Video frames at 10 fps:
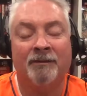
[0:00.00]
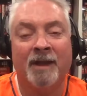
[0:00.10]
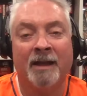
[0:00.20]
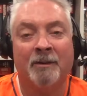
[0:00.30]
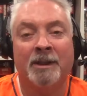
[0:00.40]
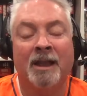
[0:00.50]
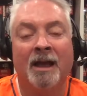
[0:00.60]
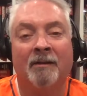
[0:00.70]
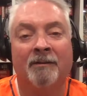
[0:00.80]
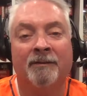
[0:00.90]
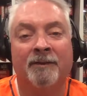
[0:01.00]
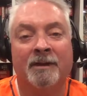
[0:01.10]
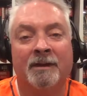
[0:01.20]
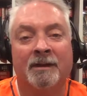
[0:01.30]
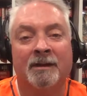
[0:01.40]
like we love
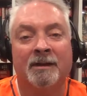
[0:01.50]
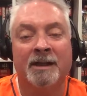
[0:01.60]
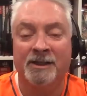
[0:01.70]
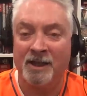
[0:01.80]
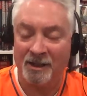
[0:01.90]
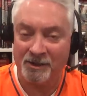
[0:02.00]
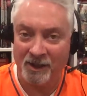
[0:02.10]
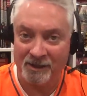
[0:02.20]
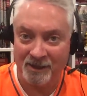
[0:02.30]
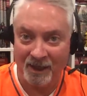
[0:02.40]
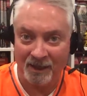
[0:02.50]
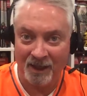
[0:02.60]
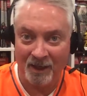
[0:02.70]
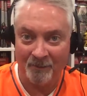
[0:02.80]
InStockTrades.com.